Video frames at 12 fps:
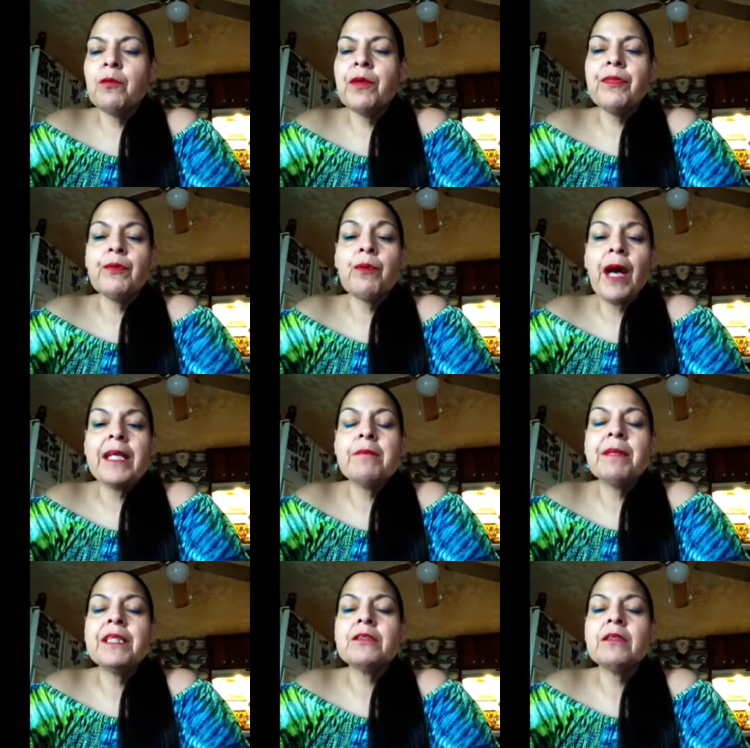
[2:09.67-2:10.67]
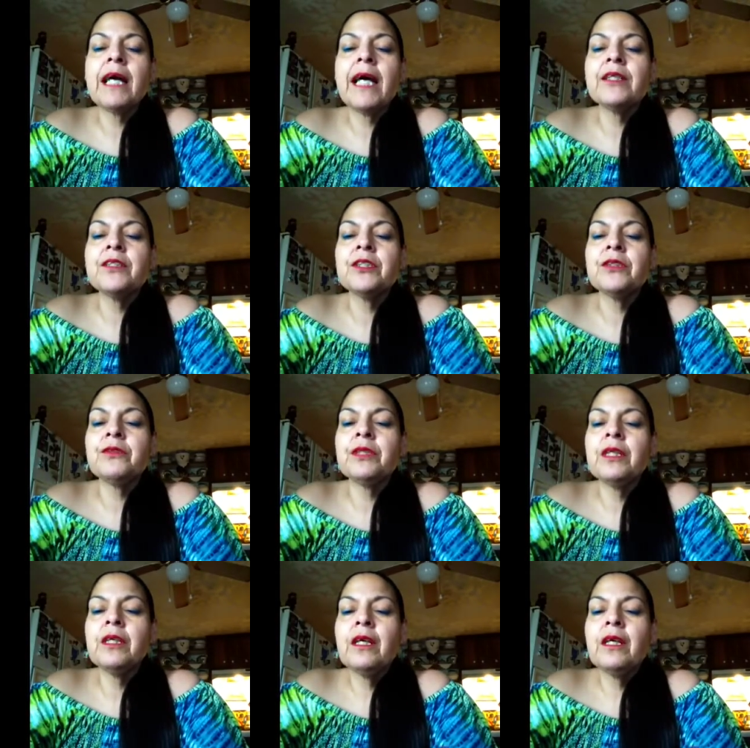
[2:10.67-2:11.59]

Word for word: with the right mental attitude